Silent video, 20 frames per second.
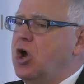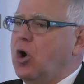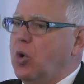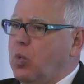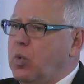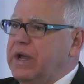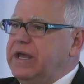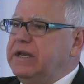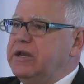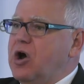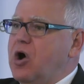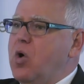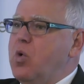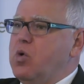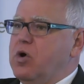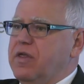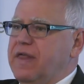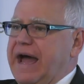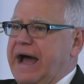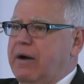we know
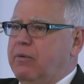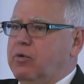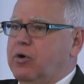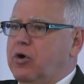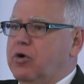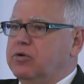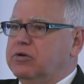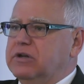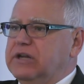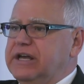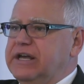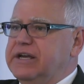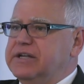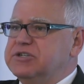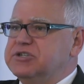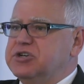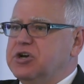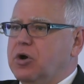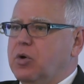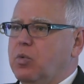where that road
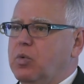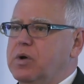leads.